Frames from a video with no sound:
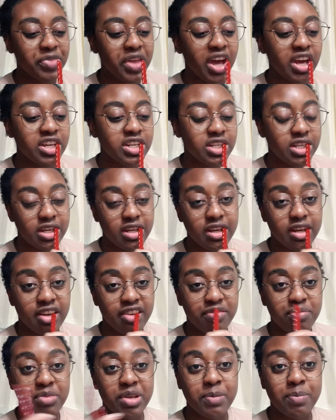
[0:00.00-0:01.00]
idea
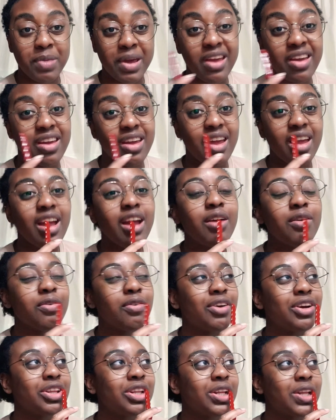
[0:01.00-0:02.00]
of me baking
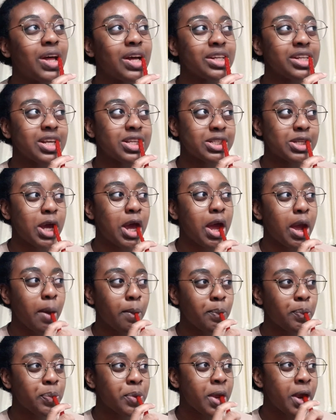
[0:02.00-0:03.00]
for the longest
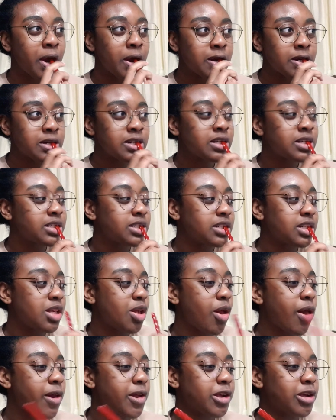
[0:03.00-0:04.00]
time,
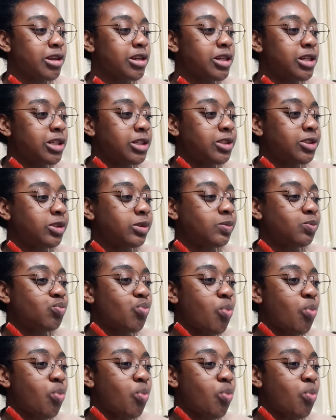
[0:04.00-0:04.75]
and